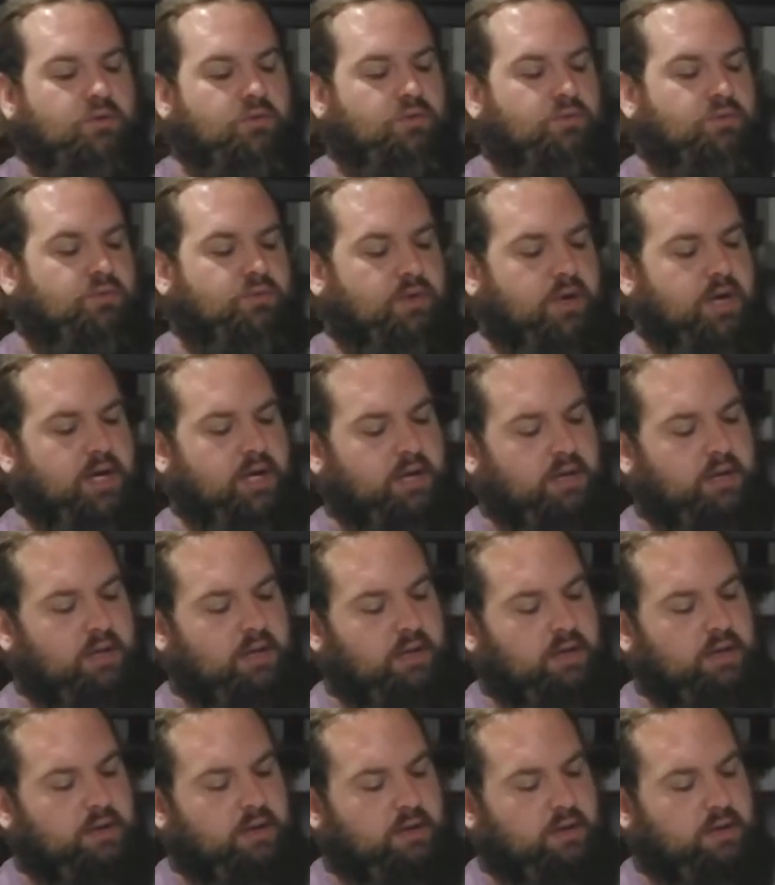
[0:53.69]
right
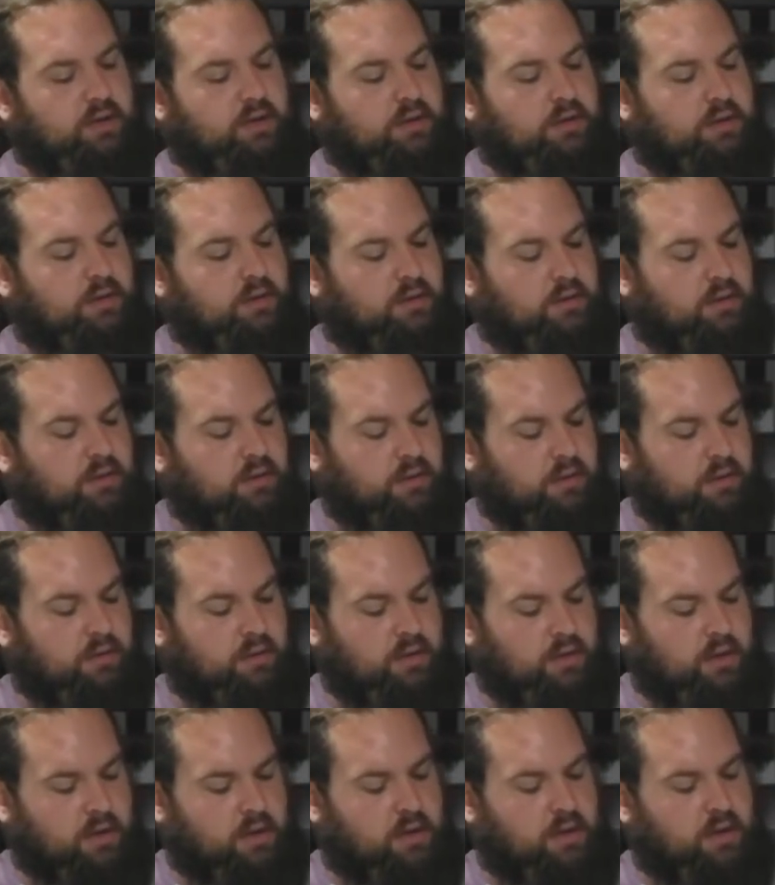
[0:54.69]
here
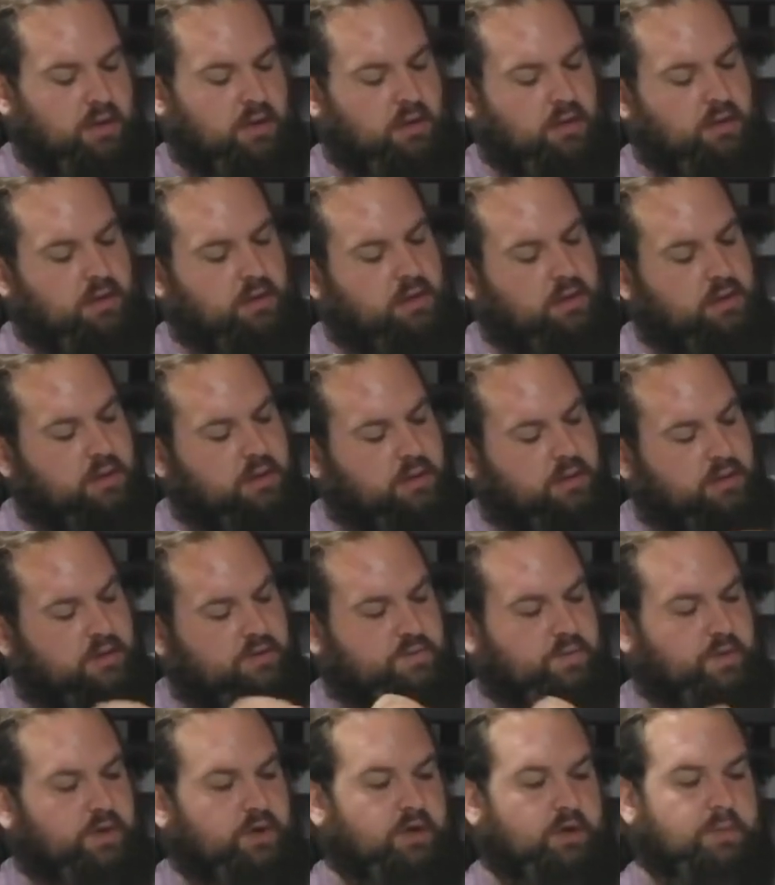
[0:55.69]

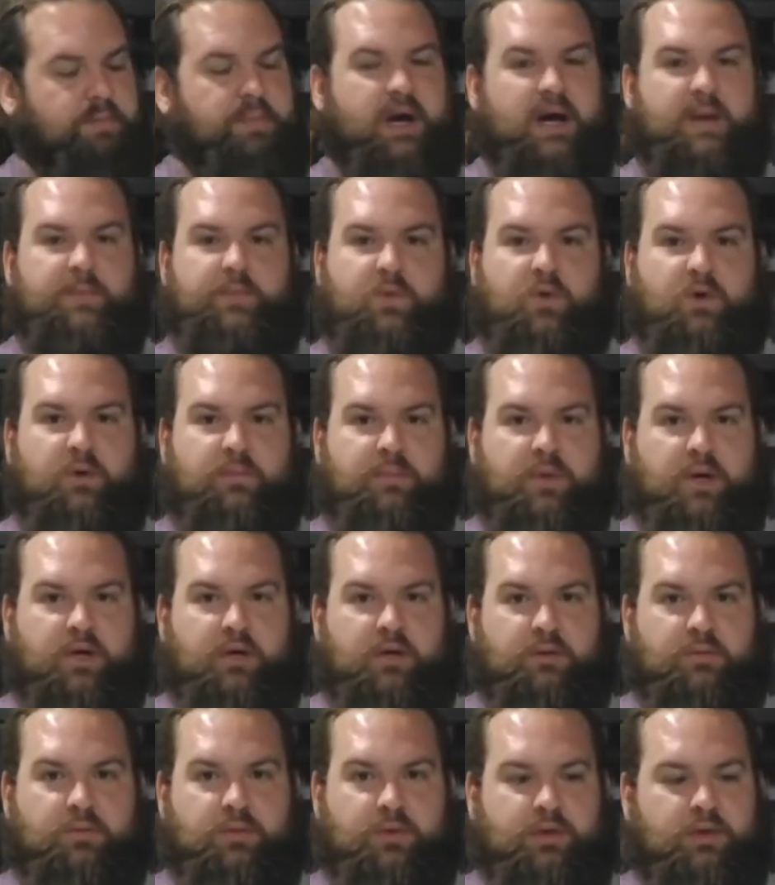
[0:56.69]
is where your popcorn
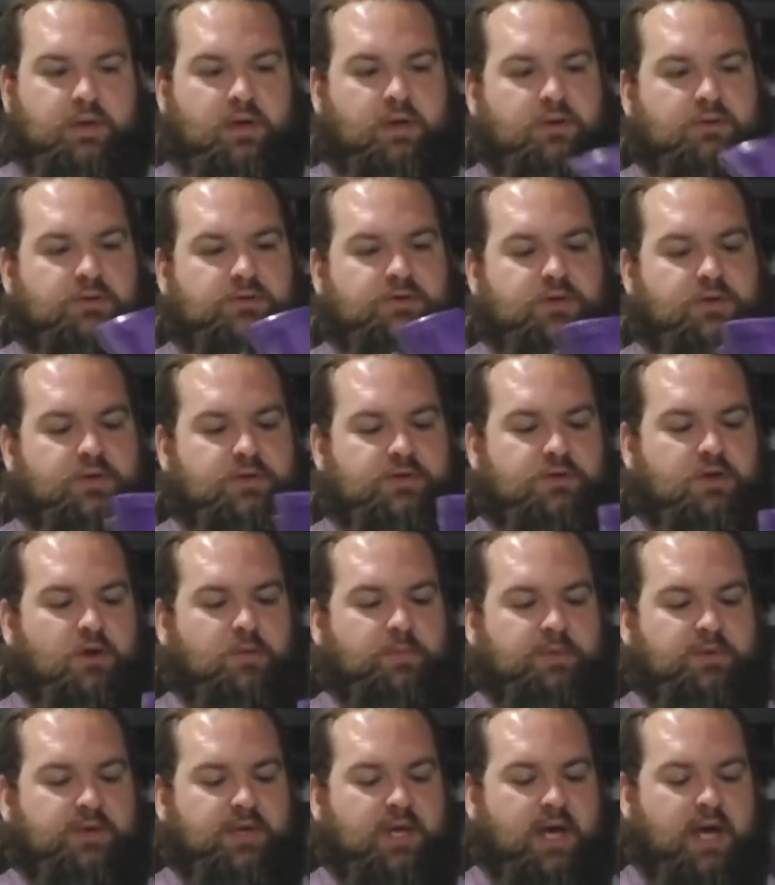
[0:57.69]
bucket would go. So you just
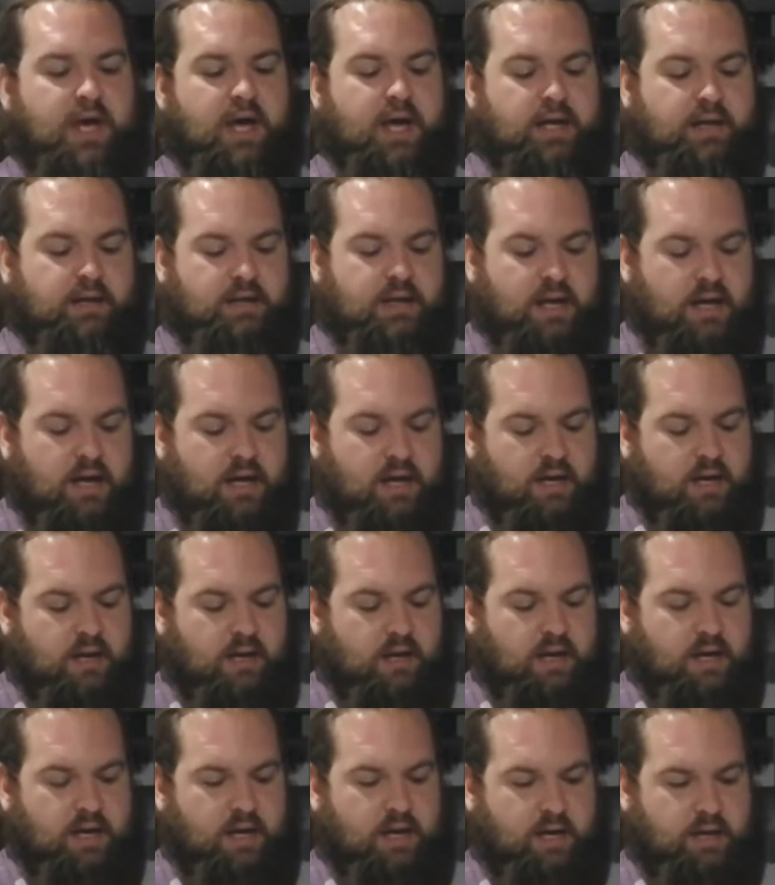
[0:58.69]
open the head
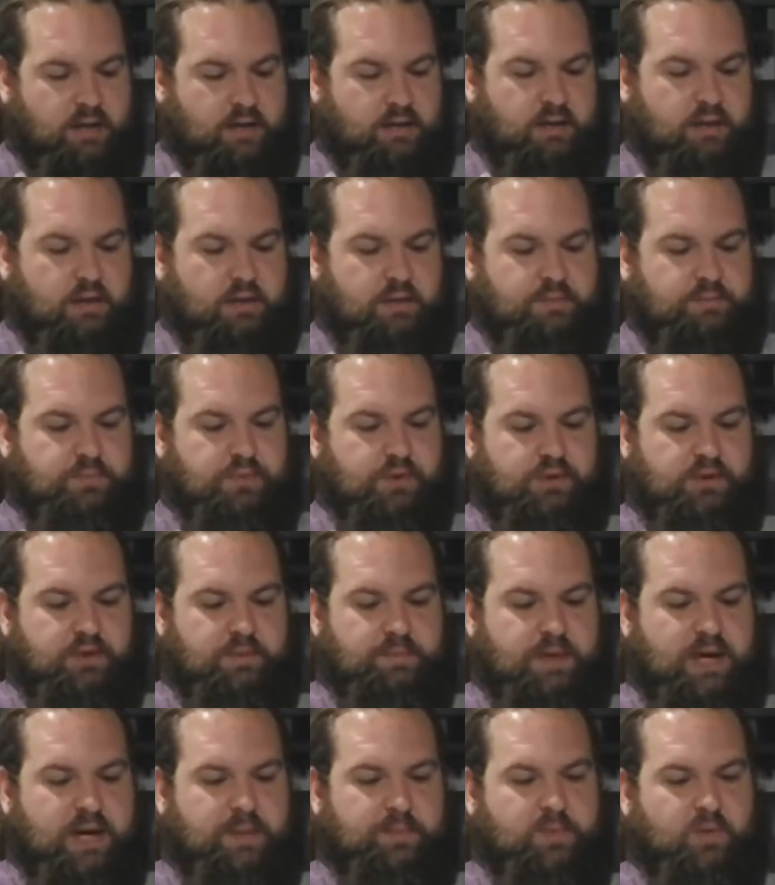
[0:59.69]
and put the
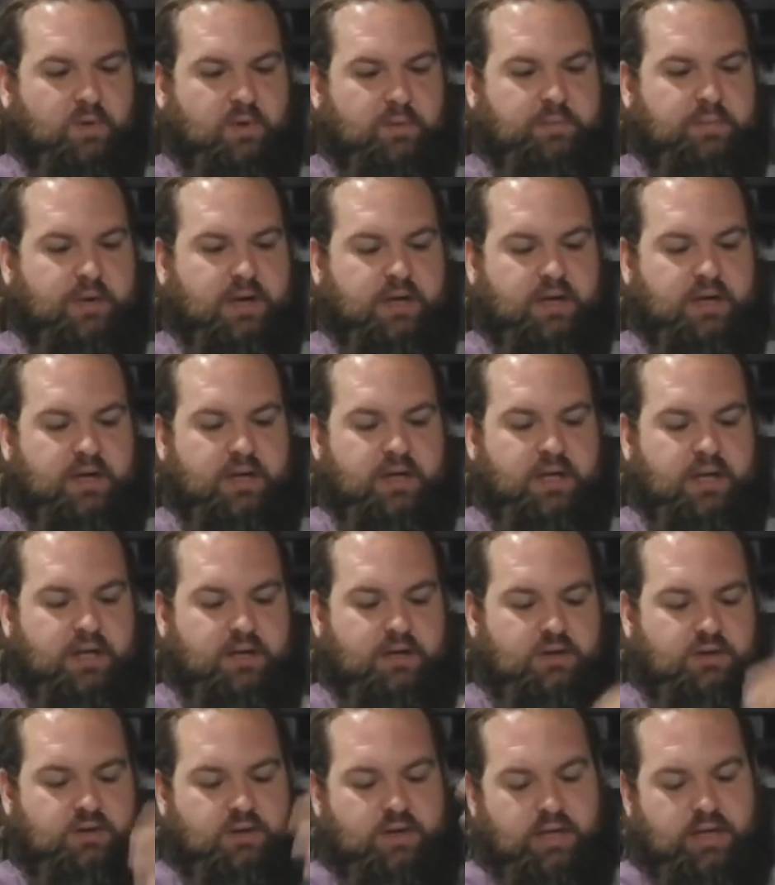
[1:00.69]
popcorn bucket in,
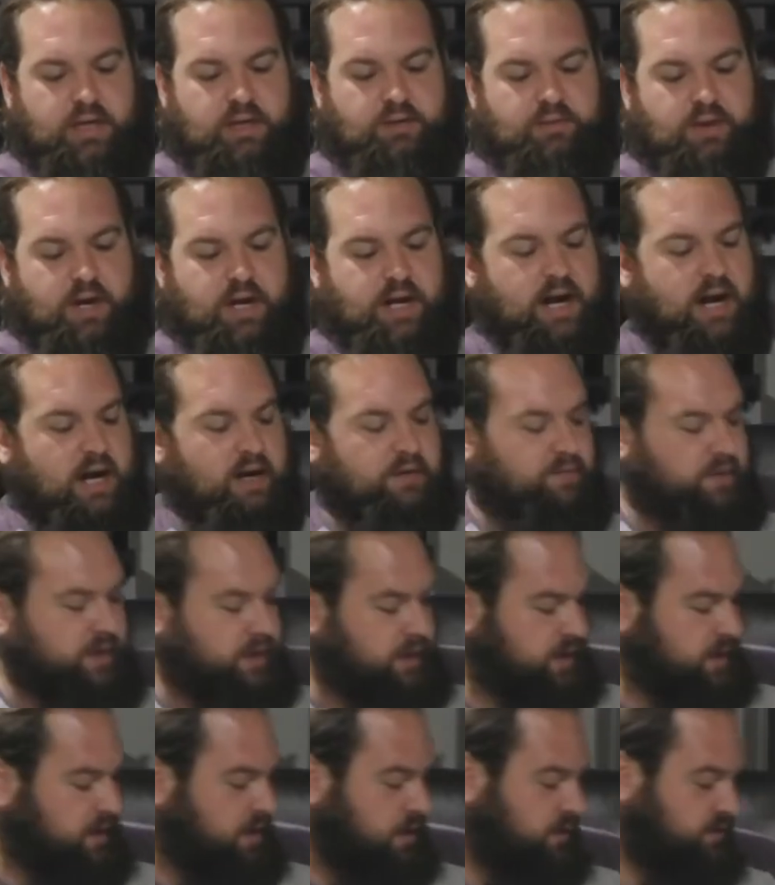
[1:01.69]
and you can eat right out of it.
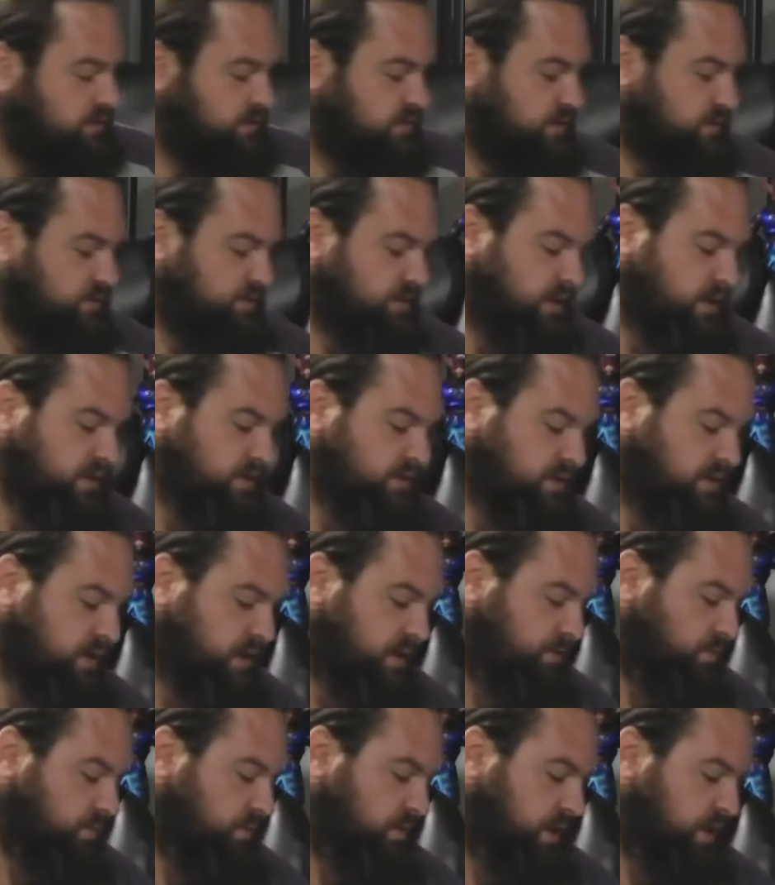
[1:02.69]
And it also does
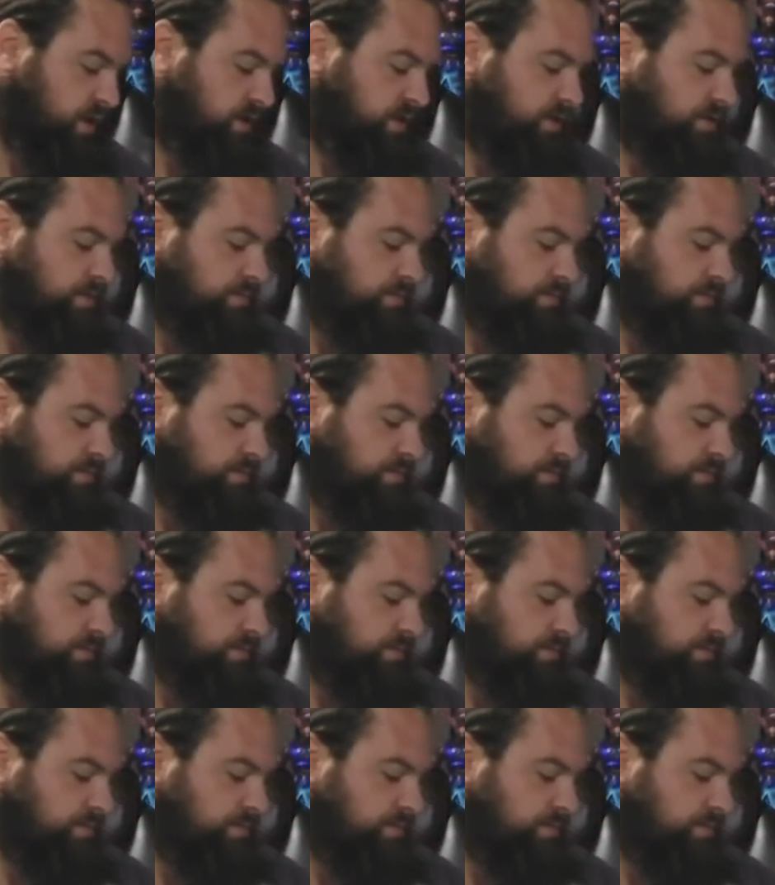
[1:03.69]
come with